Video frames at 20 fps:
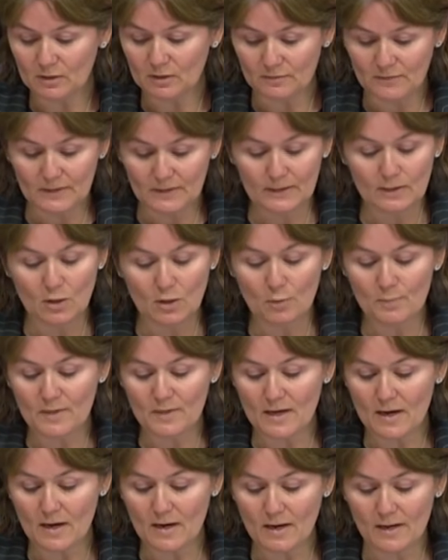of
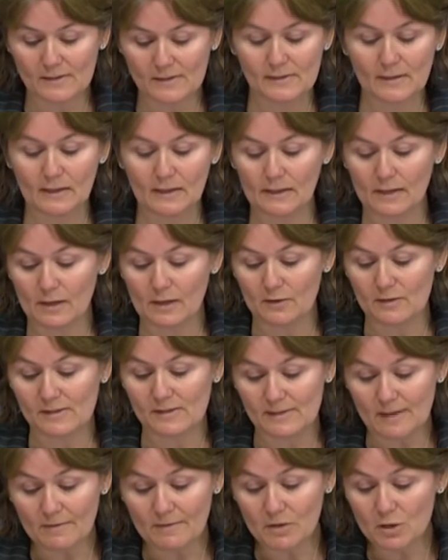Ethiopia has declared
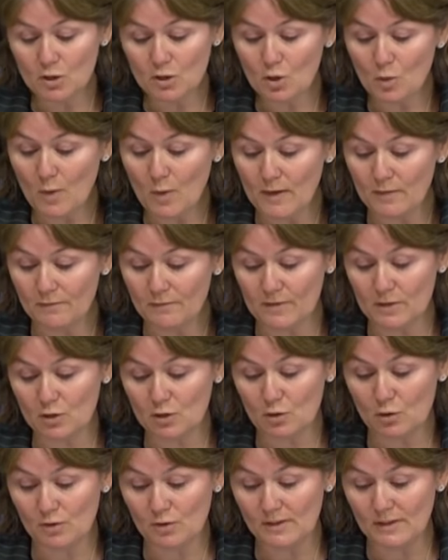7 UN
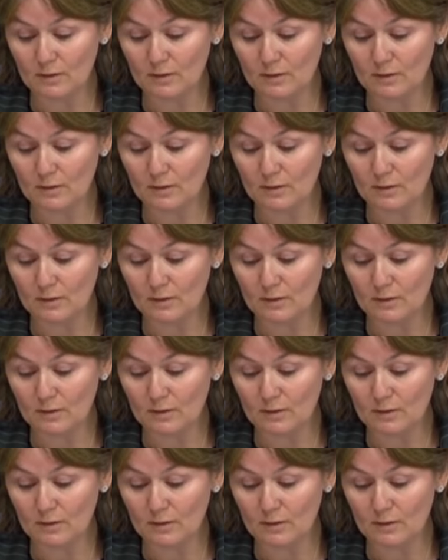officials,